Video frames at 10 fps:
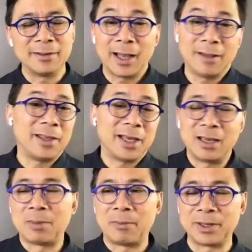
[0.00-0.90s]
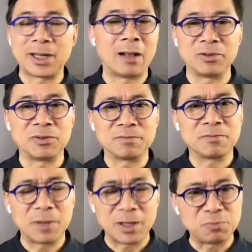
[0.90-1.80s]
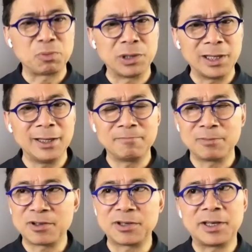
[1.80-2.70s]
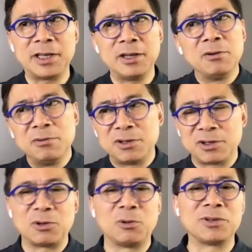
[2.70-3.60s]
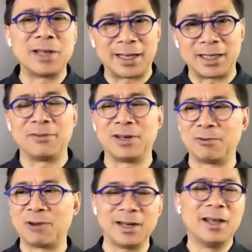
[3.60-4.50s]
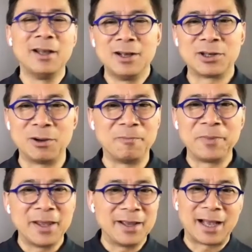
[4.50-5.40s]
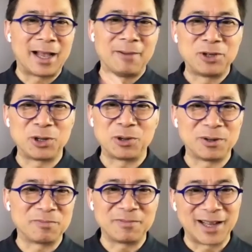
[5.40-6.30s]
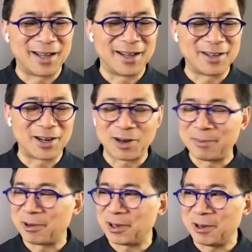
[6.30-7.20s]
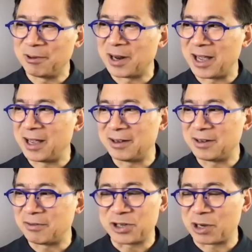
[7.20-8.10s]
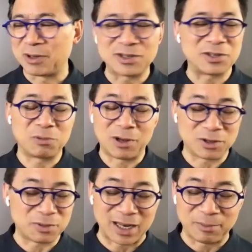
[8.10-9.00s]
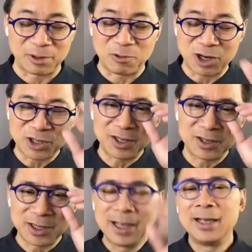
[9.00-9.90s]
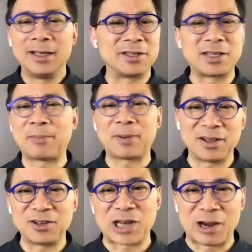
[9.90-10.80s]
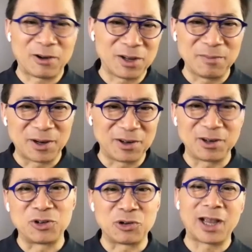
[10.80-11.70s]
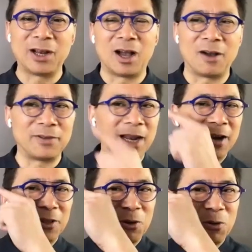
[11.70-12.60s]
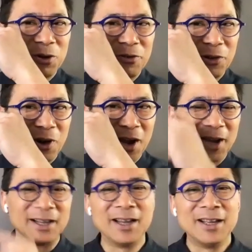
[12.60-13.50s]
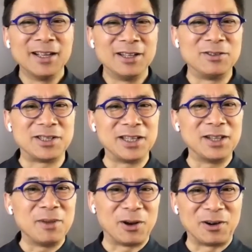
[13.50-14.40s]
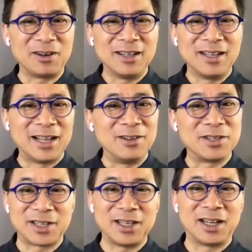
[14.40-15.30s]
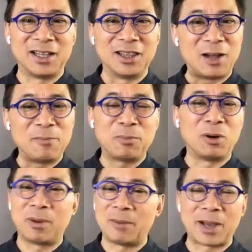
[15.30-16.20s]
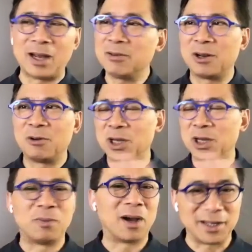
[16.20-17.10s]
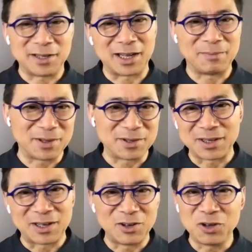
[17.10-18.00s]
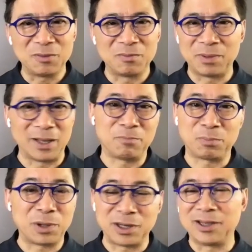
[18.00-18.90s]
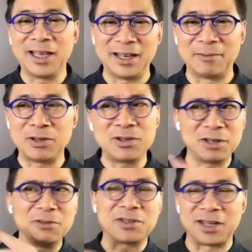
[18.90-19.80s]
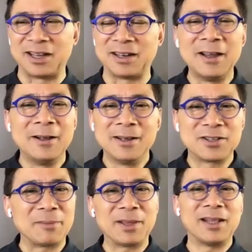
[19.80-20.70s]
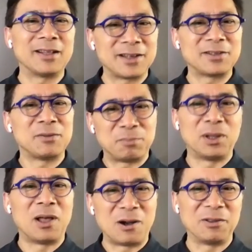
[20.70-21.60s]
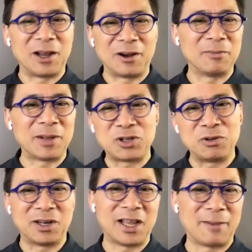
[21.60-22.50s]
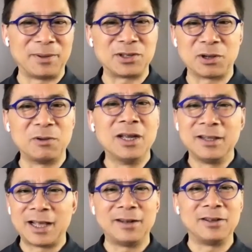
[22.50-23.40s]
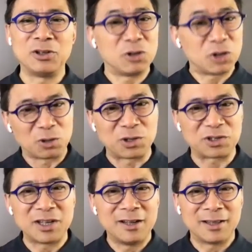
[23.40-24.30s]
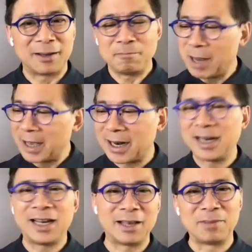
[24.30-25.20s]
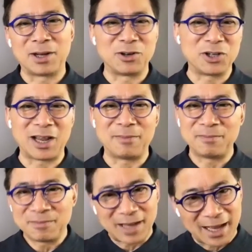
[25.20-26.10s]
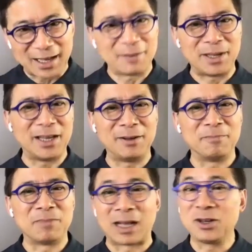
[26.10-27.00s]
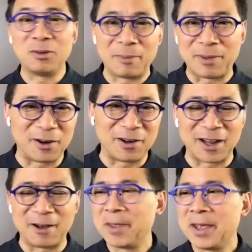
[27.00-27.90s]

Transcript: and thinking about metabolism is pretty skewed towards negativity, right? Yeah. So uh, I'm sure, uh, Dr. Hemingway, you and I have shared this as well as anybody watching this. You step out of the shower in the mirror, you're drying off, and out of the corner of your eye, you see the mirror and you see a lump or a bump. I don't care what your body type is. You know, you could be pretty lean, but you still see it. Something that doesn't belong there and makes you unhappy. So then you curse, like, man, I need to get in better shape. I got to be eating a little bit better now.